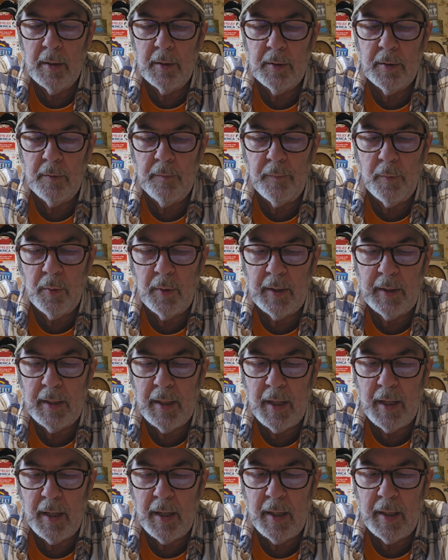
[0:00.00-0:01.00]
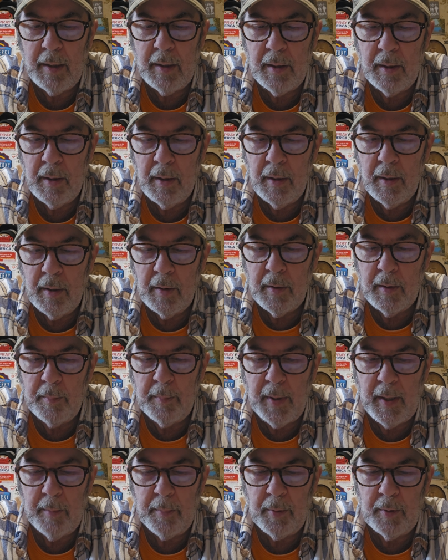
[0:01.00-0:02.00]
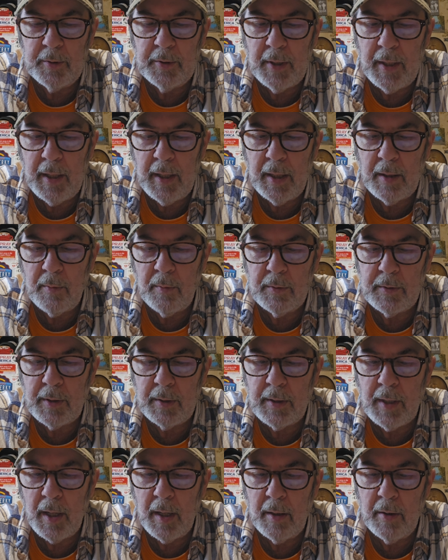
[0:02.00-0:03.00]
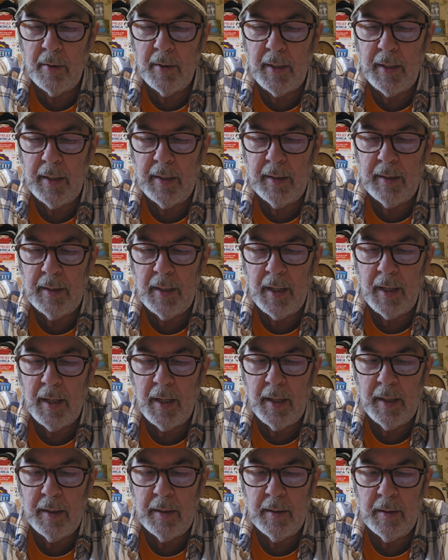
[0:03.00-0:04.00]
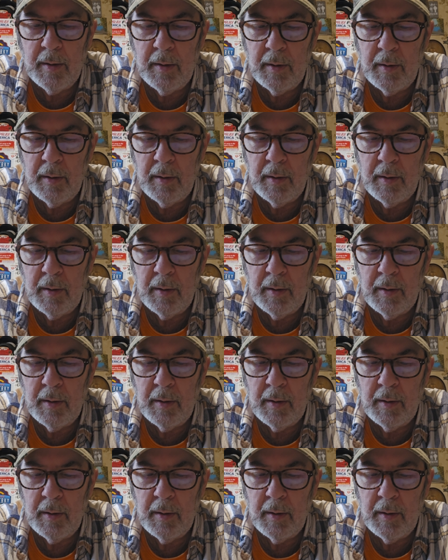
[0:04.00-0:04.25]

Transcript: two forty-nine. The pepper jack was a dollar eighty-nine.